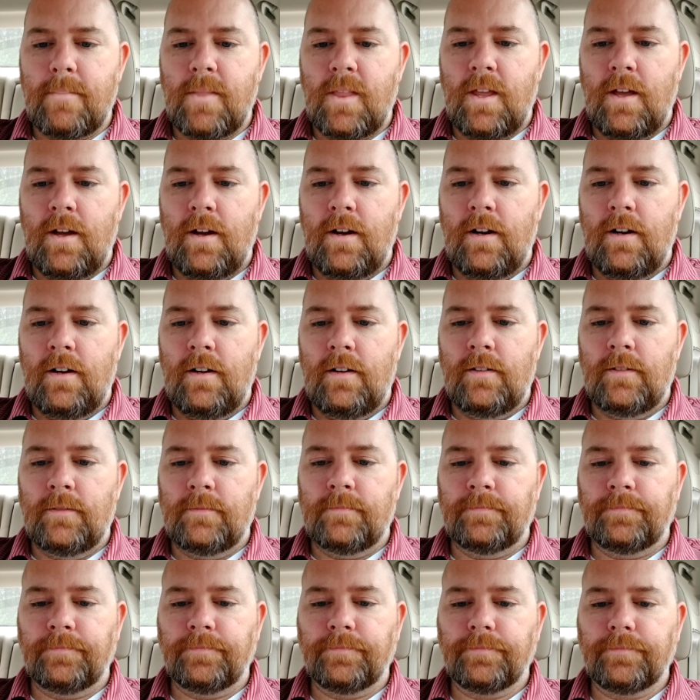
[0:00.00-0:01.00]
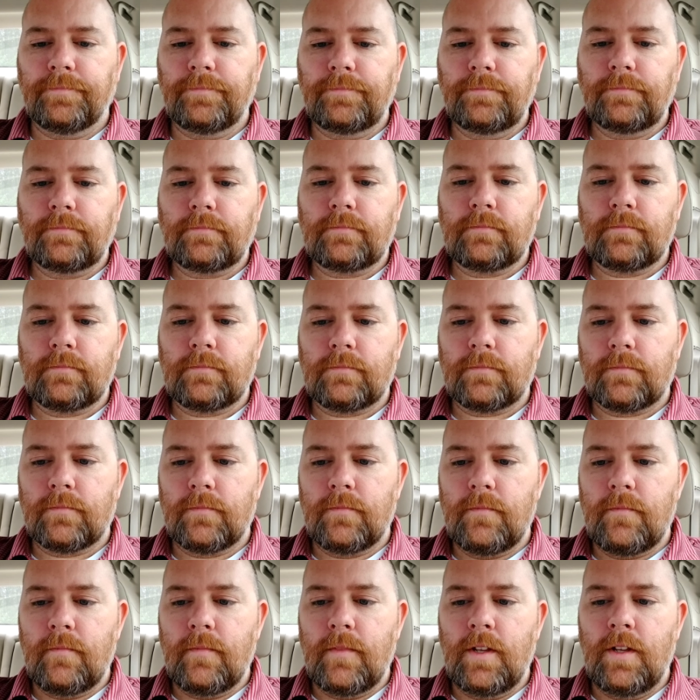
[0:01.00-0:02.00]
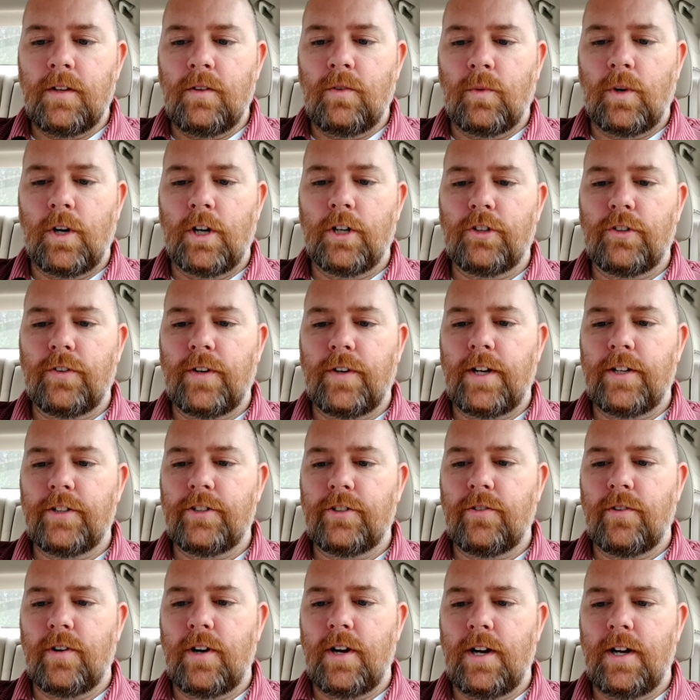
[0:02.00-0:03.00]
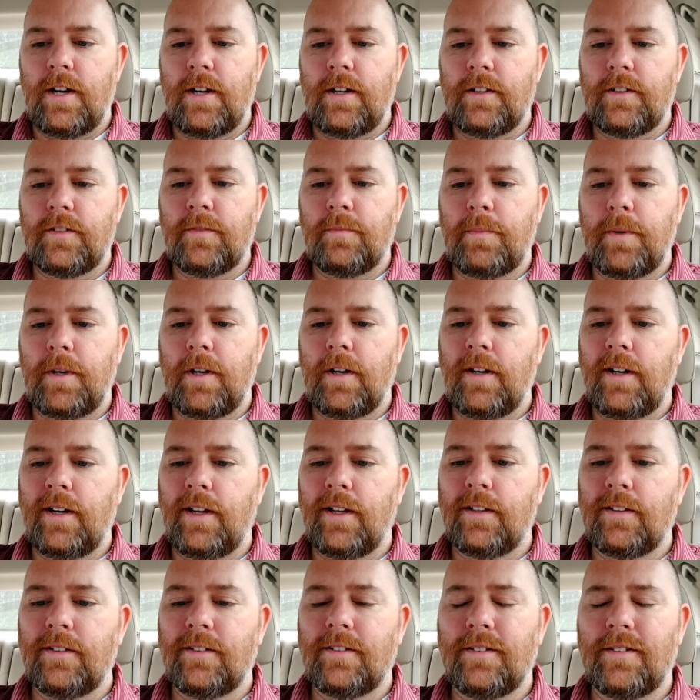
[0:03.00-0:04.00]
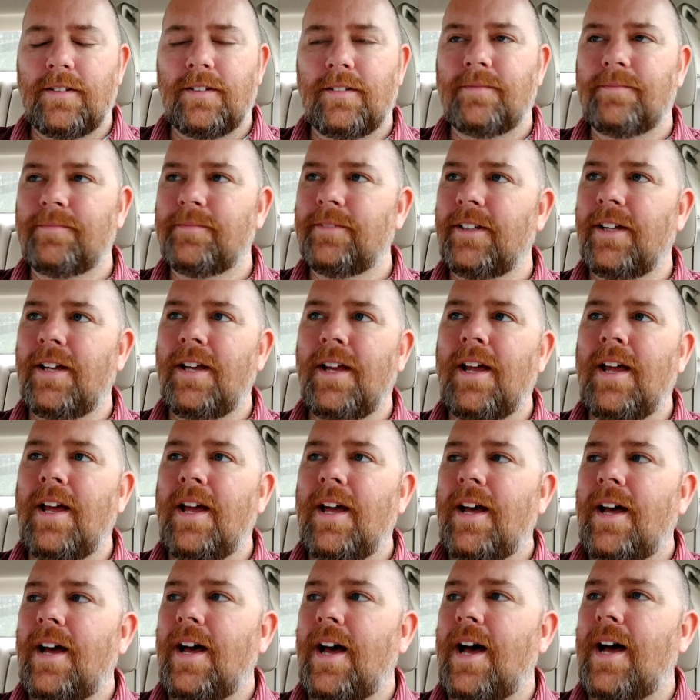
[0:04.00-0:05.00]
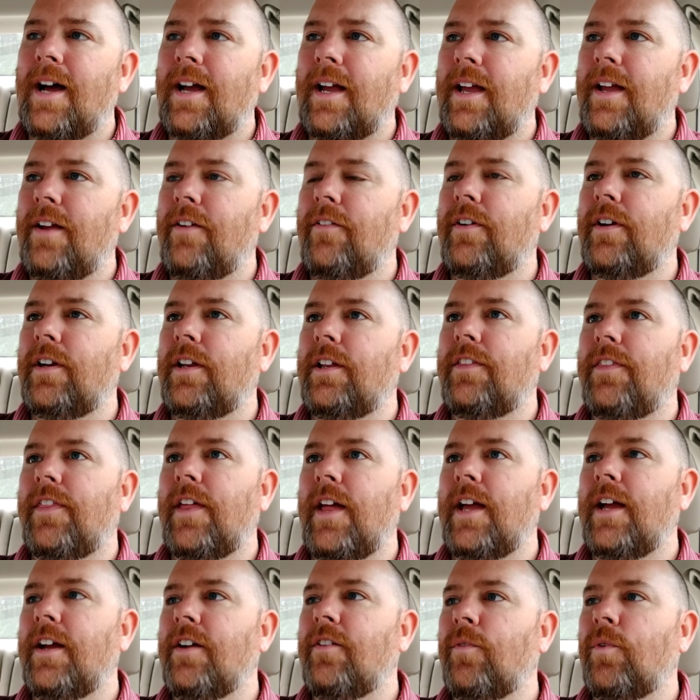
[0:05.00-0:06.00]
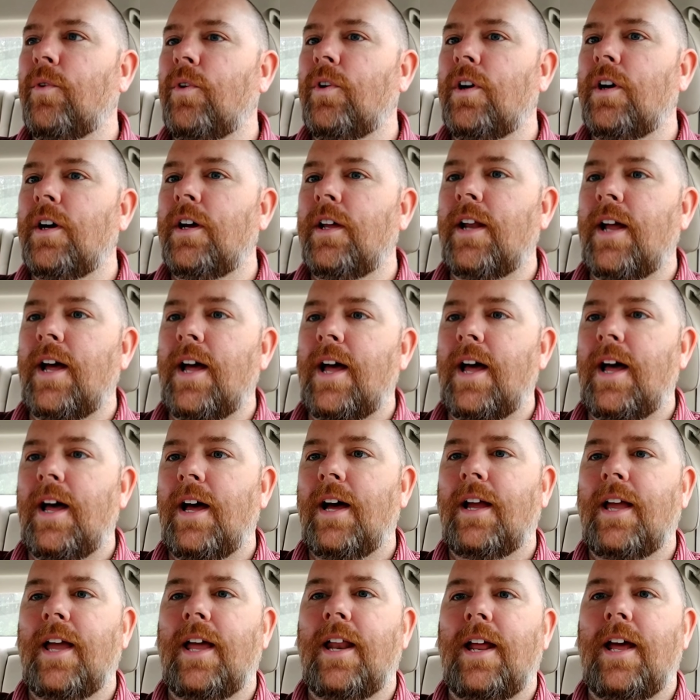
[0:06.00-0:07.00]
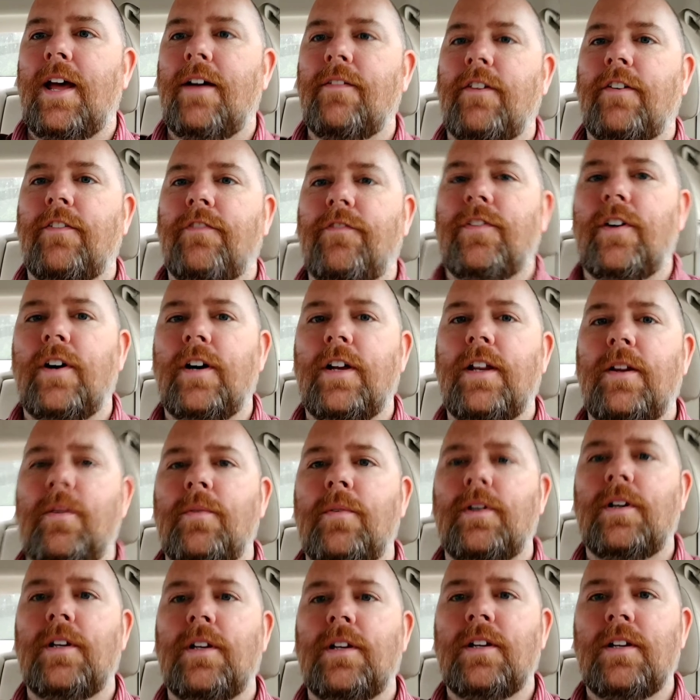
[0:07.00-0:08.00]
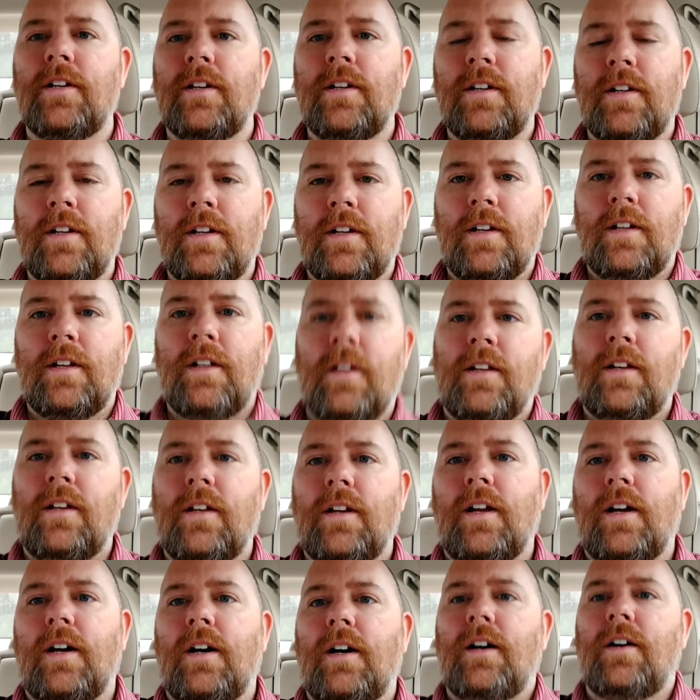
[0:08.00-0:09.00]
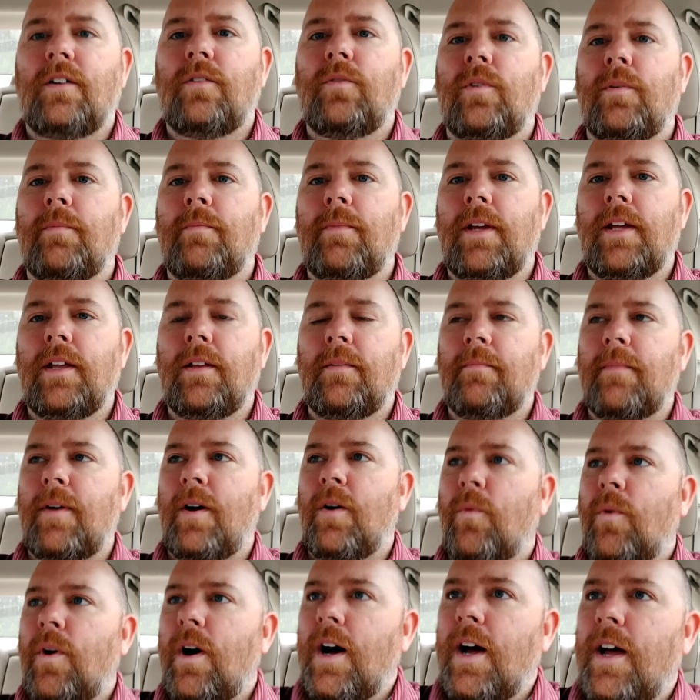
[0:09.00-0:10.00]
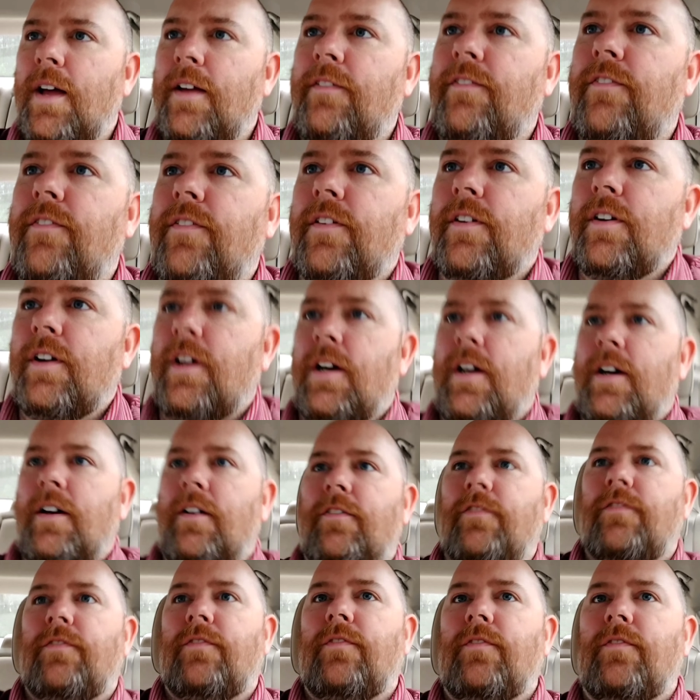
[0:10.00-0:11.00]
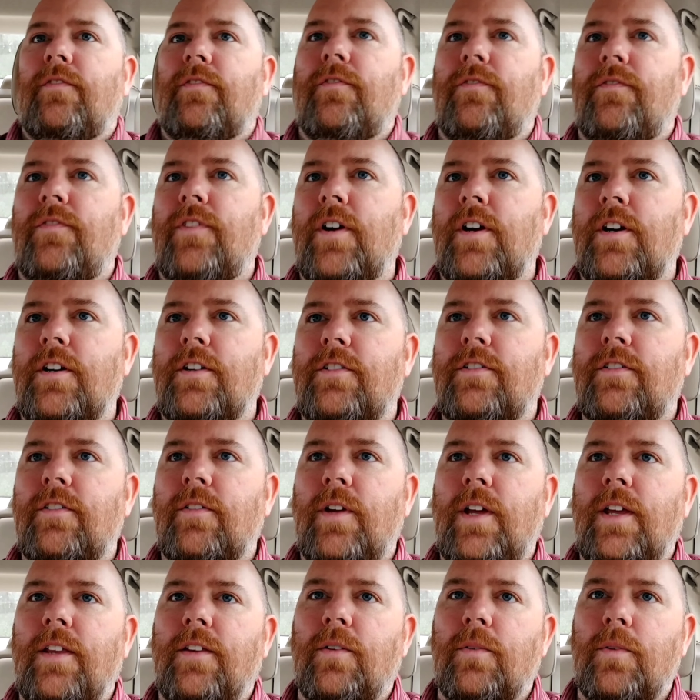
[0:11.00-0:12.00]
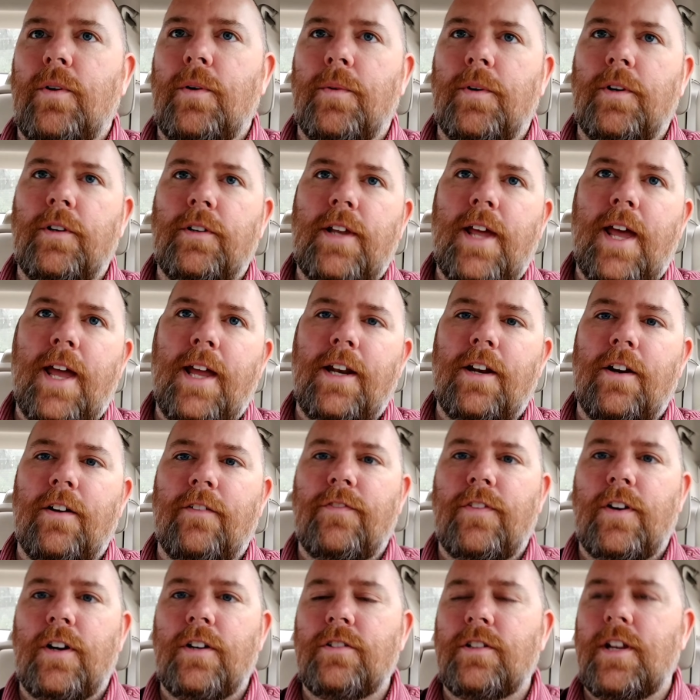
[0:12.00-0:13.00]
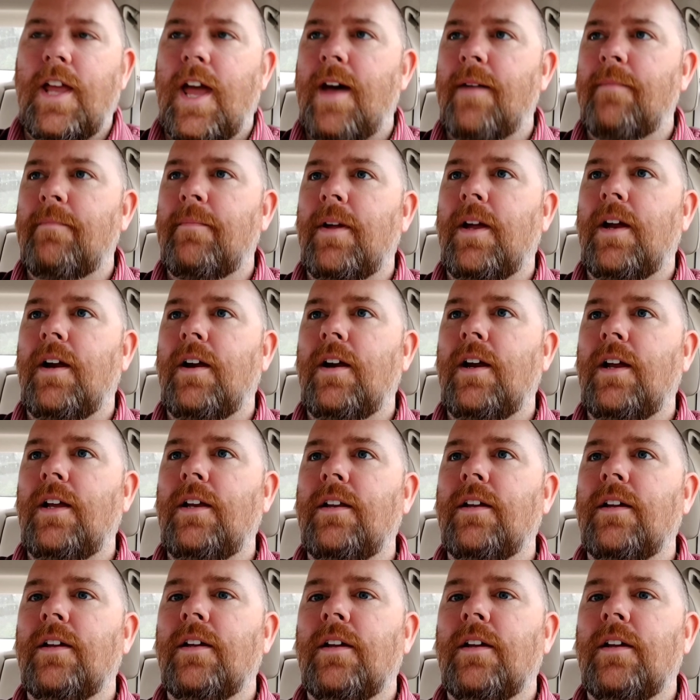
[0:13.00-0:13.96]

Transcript: Um, worst restaurant experience. I can't really think of one. I, I kind of have a funny one. Uh, when me and my wife uh, first, either we were dating or first got married,